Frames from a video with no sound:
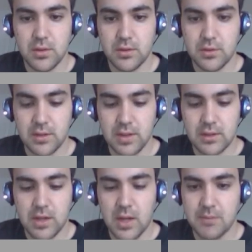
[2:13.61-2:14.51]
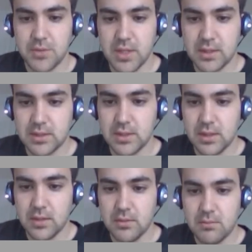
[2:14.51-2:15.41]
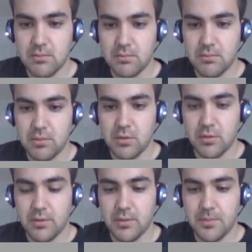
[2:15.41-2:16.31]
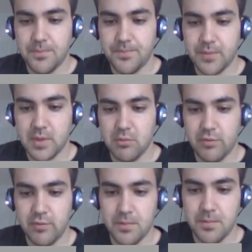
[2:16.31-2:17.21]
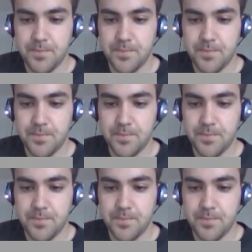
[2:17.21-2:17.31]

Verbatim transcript: Select objects and pull them and move them.